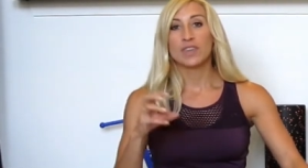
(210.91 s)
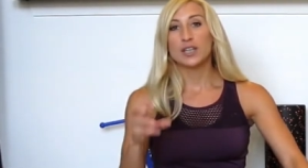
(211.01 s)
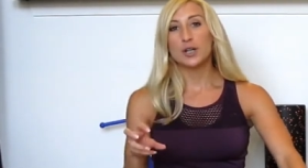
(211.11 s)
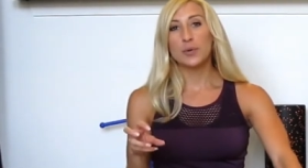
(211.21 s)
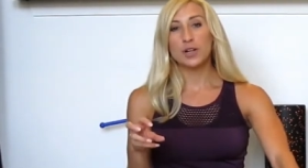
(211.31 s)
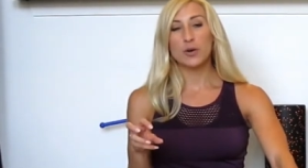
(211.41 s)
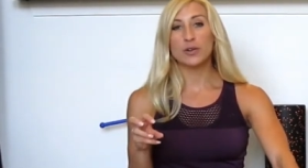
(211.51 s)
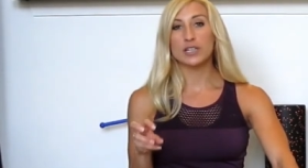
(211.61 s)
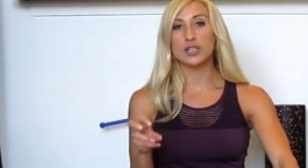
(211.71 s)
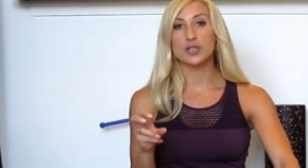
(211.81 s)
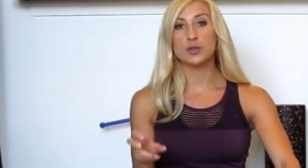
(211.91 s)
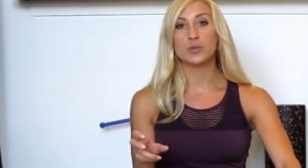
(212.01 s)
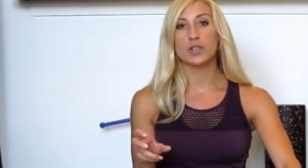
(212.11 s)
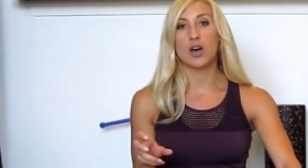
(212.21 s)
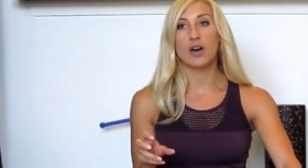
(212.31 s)
You don't want to hold it too
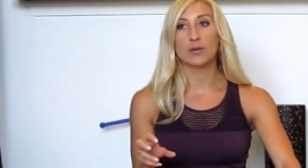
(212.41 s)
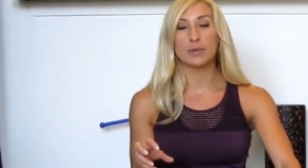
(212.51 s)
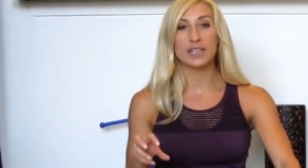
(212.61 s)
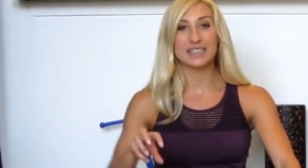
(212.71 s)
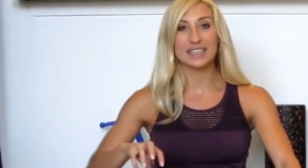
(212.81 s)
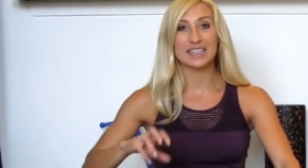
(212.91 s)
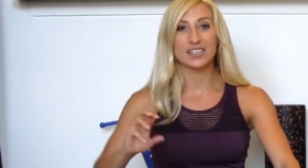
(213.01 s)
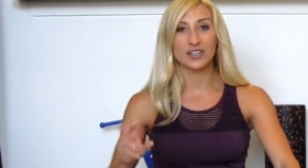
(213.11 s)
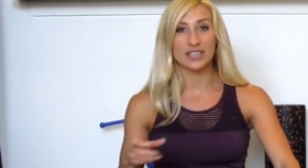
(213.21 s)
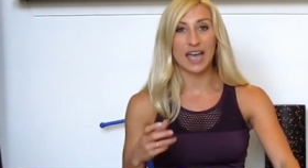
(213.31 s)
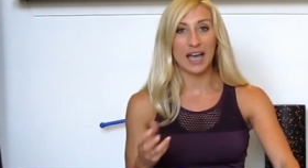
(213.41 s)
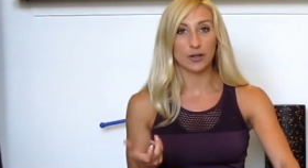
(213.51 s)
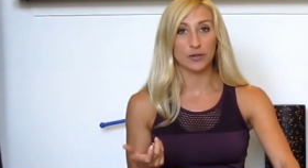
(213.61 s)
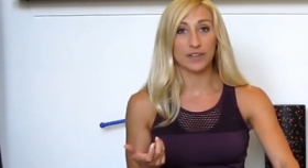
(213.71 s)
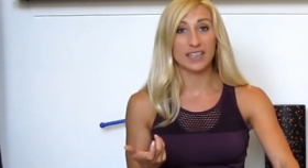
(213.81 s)
long because it can start to
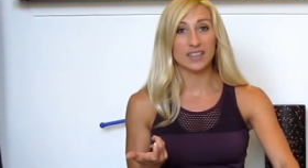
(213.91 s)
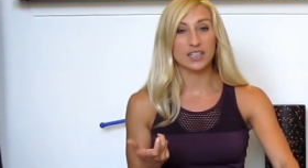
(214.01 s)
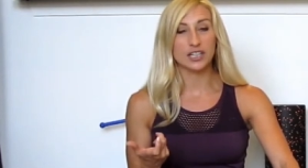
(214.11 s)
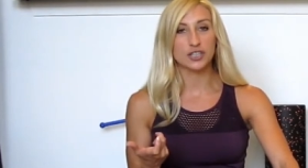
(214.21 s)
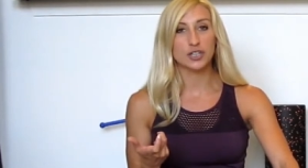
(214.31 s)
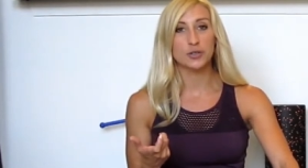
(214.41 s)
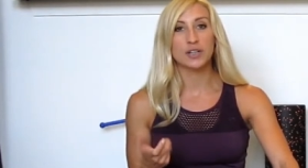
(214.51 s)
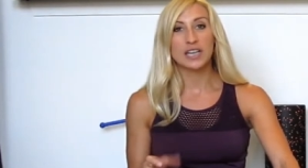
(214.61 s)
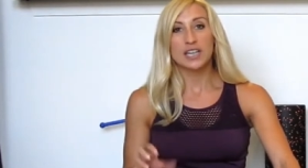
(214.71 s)
aggravate the tissue,